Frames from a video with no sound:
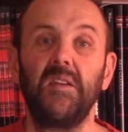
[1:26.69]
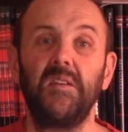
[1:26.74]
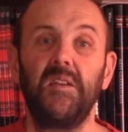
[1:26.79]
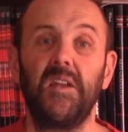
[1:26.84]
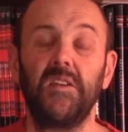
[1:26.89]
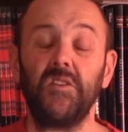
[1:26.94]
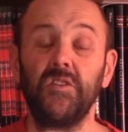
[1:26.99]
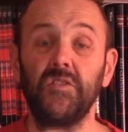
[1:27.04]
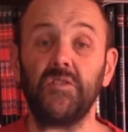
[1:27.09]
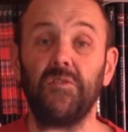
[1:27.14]

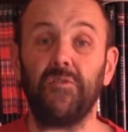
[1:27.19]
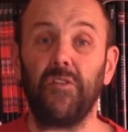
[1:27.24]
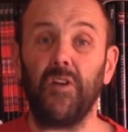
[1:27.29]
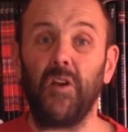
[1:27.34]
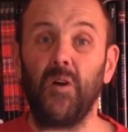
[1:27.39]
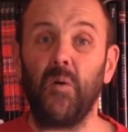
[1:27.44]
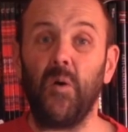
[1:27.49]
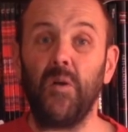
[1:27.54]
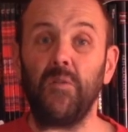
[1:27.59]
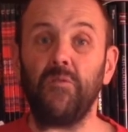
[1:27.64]
Now just to
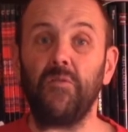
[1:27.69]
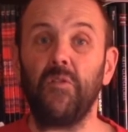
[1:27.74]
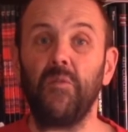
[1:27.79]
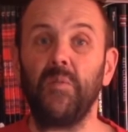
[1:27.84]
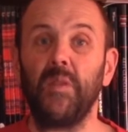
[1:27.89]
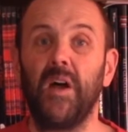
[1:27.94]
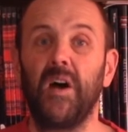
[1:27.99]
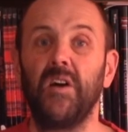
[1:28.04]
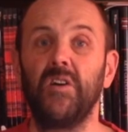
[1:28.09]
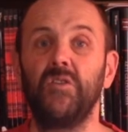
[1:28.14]
follow on
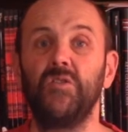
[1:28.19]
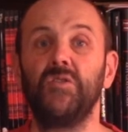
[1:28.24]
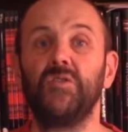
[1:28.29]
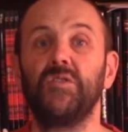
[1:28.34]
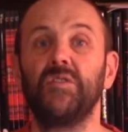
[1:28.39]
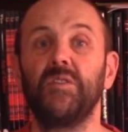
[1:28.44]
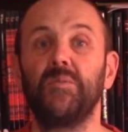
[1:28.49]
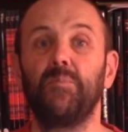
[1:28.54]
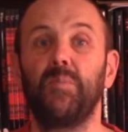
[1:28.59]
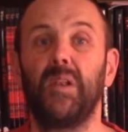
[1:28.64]
from
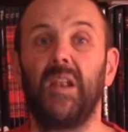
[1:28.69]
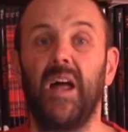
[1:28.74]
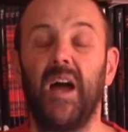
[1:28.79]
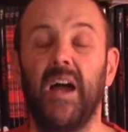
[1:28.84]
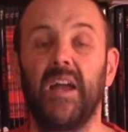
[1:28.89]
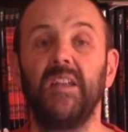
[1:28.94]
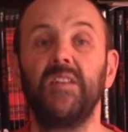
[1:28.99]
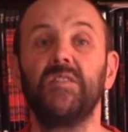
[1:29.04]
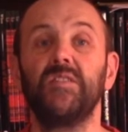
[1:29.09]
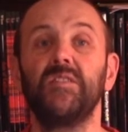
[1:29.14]
those
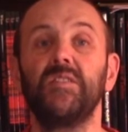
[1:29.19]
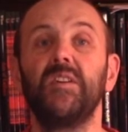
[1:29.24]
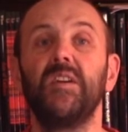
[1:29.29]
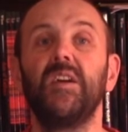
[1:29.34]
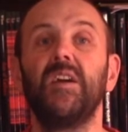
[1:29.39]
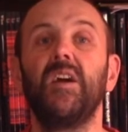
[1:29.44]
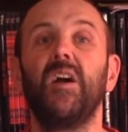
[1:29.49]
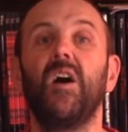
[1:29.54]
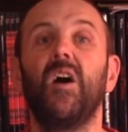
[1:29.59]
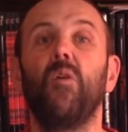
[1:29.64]
plates,
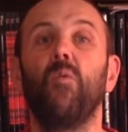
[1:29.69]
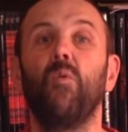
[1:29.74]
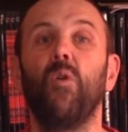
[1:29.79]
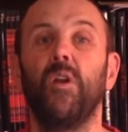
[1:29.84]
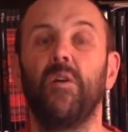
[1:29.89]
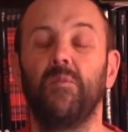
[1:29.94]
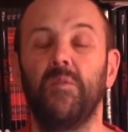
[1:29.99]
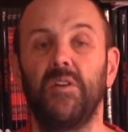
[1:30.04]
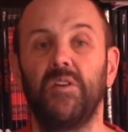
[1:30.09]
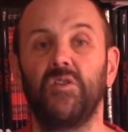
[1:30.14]

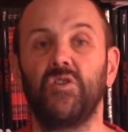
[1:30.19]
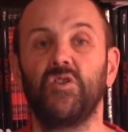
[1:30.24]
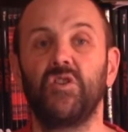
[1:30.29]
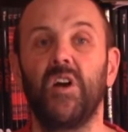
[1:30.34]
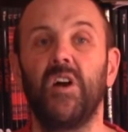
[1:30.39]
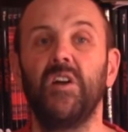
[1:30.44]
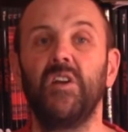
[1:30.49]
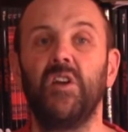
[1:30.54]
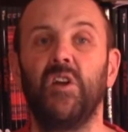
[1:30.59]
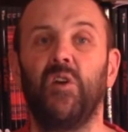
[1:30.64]
what I'm going to
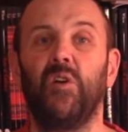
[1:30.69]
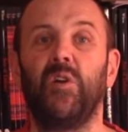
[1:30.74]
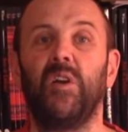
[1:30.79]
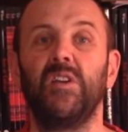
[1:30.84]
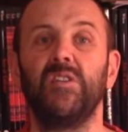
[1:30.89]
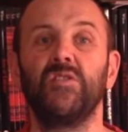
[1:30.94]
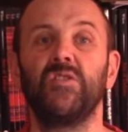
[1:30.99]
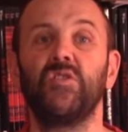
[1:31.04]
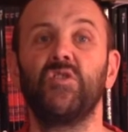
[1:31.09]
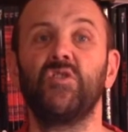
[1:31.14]
show you
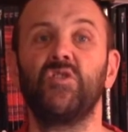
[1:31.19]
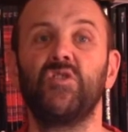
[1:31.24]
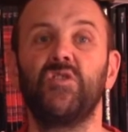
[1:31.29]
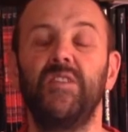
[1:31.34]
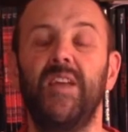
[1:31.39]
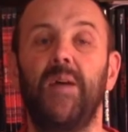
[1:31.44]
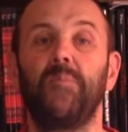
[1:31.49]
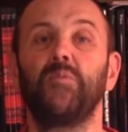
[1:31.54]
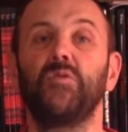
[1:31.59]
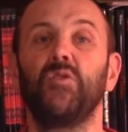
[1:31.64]
is a
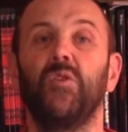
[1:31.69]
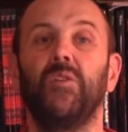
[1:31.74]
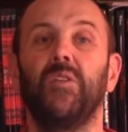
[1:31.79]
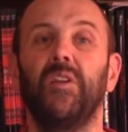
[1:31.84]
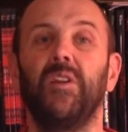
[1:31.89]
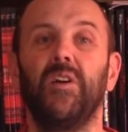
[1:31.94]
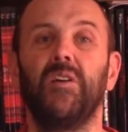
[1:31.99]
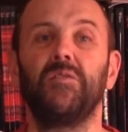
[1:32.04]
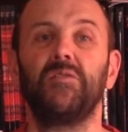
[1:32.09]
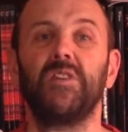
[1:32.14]
snapshot
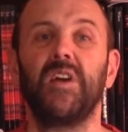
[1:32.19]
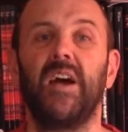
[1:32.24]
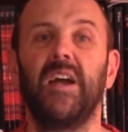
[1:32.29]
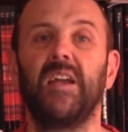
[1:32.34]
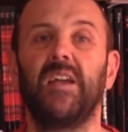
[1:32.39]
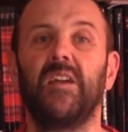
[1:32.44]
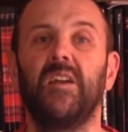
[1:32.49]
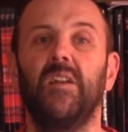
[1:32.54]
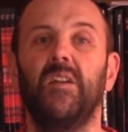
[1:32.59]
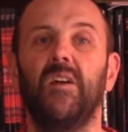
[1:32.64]
that I've
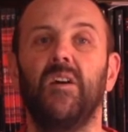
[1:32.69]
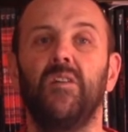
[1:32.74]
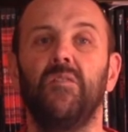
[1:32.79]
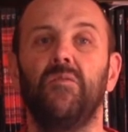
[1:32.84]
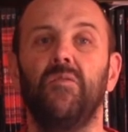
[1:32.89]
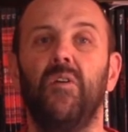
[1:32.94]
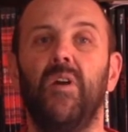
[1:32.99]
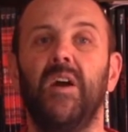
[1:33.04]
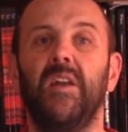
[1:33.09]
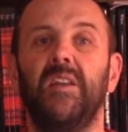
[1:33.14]
taken
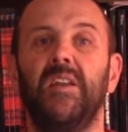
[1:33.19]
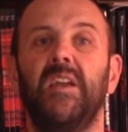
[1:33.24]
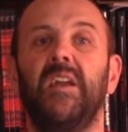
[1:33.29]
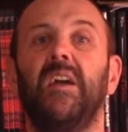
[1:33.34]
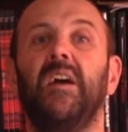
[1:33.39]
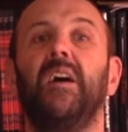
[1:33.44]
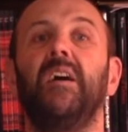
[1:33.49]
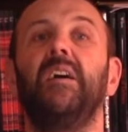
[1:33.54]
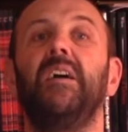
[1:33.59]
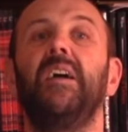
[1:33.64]
of
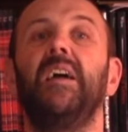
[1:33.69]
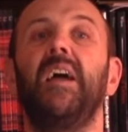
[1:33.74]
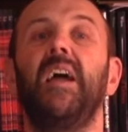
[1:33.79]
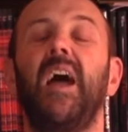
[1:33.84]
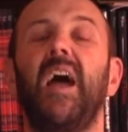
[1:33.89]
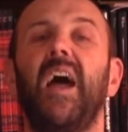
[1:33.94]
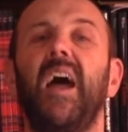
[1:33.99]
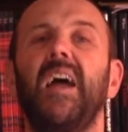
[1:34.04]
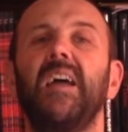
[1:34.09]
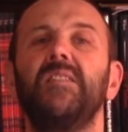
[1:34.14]
Rainier
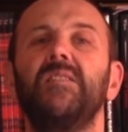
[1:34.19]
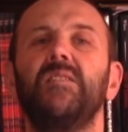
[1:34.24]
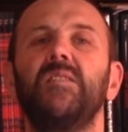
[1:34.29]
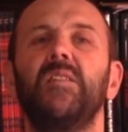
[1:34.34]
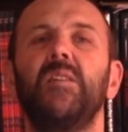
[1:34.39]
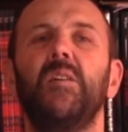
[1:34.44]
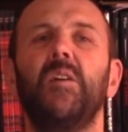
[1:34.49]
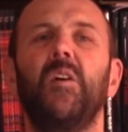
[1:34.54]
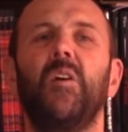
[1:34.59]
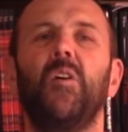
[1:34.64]
at
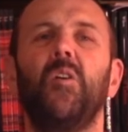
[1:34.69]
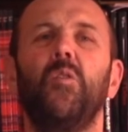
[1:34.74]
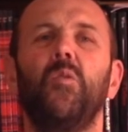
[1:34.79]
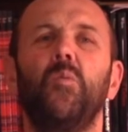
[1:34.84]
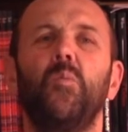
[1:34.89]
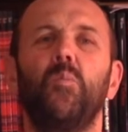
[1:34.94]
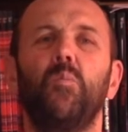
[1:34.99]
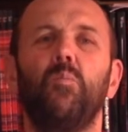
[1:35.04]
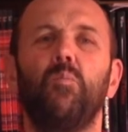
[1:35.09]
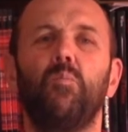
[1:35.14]

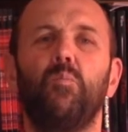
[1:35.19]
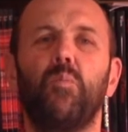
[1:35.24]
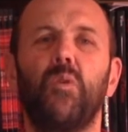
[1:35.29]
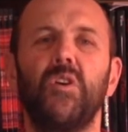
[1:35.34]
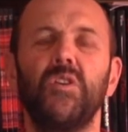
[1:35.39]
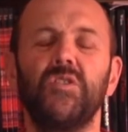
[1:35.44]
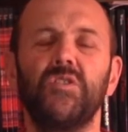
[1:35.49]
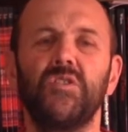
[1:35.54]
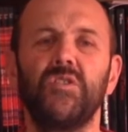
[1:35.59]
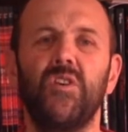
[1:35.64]

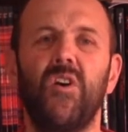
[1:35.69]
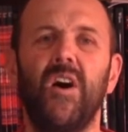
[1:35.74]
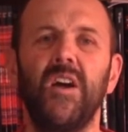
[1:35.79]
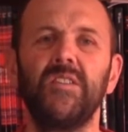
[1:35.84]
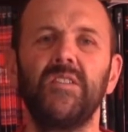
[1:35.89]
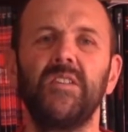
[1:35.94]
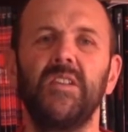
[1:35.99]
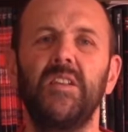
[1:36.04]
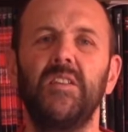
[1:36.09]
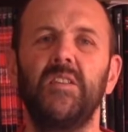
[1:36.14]

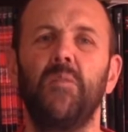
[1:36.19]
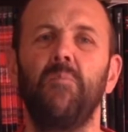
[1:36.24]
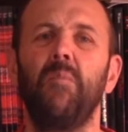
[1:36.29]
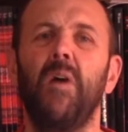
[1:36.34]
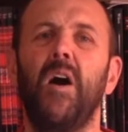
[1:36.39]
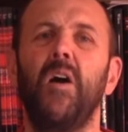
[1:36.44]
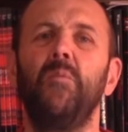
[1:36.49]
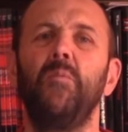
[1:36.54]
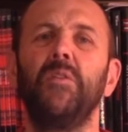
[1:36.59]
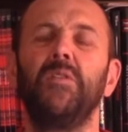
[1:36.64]
precisely the
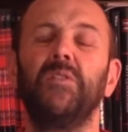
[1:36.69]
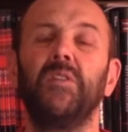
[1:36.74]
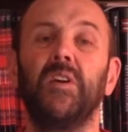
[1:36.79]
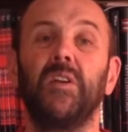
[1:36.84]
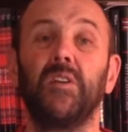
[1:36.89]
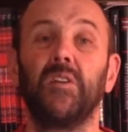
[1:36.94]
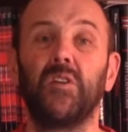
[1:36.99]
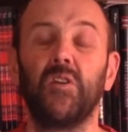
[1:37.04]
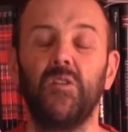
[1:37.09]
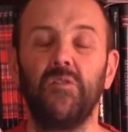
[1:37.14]
moment
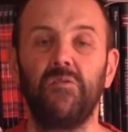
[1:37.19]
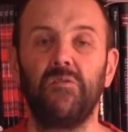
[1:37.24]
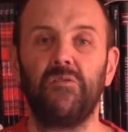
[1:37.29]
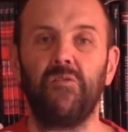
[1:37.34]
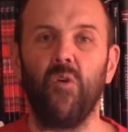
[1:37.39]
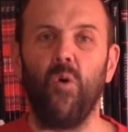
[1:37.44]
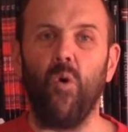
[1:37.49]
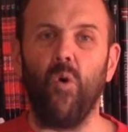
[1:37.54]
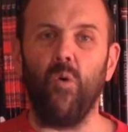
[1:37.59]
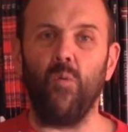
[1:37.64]
that
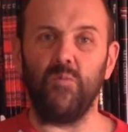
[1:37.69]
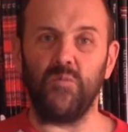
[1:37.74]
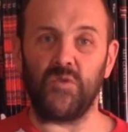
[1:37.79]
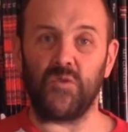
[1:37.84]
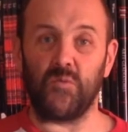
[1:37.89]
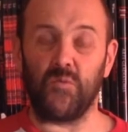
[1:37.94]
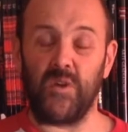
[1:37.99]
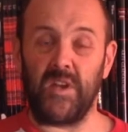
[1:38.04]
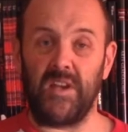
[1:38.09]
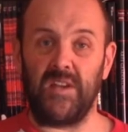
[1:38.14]

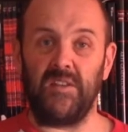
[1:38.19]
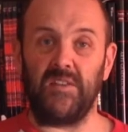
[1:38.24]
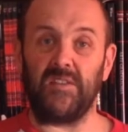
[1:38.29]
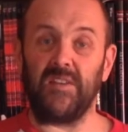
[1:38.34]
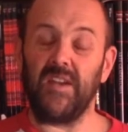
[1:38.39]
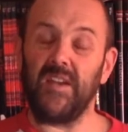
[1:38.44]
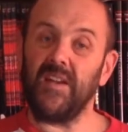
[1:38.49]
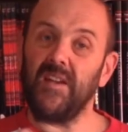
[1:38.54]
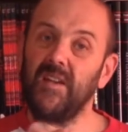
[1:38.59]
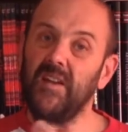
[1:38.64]
conforms
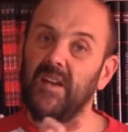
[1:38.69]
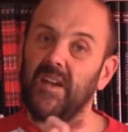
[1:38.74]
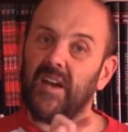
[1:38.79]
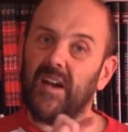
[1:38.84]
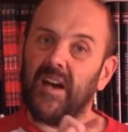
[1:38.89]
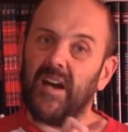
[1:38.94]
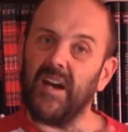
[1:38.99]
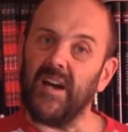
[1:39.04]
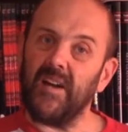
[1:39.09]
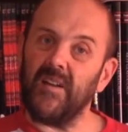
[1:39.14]
with
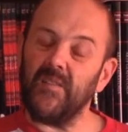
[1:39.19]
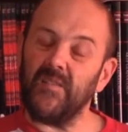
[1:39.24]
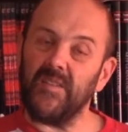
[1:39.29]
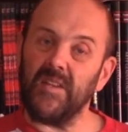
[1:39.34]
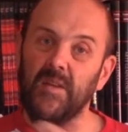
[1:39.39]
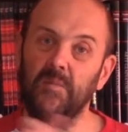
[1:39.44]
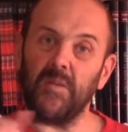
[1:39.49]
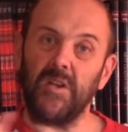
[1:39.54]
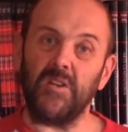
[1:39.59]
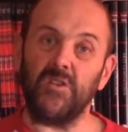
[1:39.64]
uh,
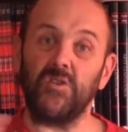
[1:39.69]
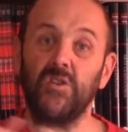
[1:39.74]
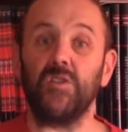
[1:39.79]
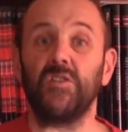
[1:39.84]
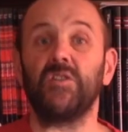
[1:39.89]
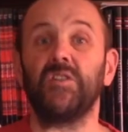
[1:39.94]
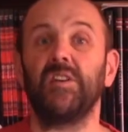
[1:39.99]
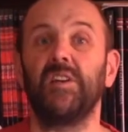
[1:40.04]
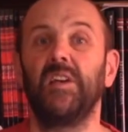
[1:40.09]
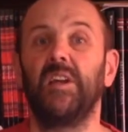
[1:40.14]
the image you
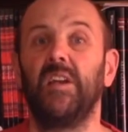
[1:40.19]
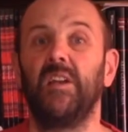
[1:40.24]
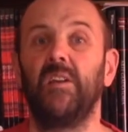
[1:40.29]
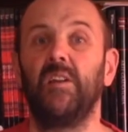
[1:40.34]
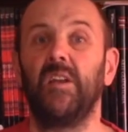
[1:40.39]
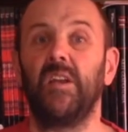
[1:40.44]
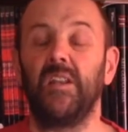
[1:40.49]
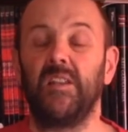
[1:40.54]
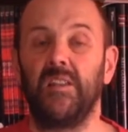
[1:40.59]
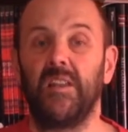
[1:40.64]
see
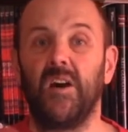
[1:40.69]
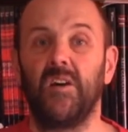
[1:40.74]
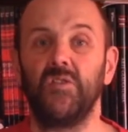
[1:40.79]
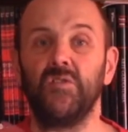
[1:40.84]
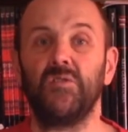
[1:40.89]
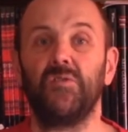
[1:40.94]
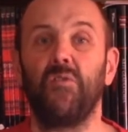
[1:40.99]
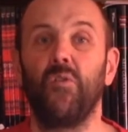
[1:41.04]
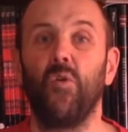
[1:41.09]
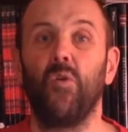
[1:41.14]
in, in
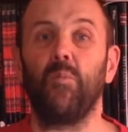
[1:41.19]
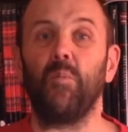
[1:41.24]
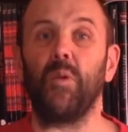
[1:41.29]
those four